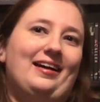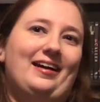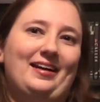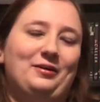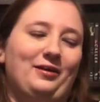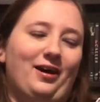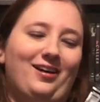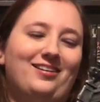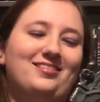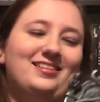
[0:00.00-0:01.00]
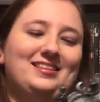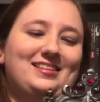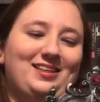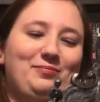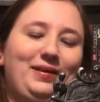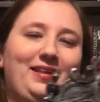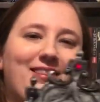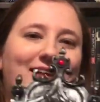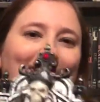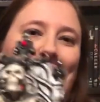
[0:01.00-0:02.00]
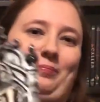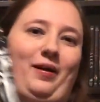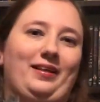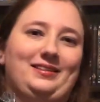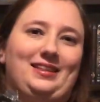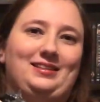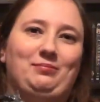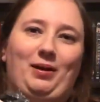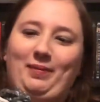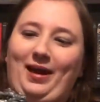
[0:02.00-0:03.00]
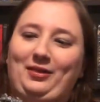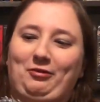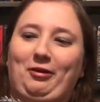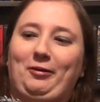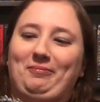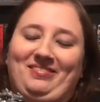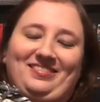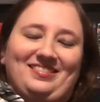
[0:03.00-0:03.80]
I don't know. It's going to be a thing that probably sits in my bathroom.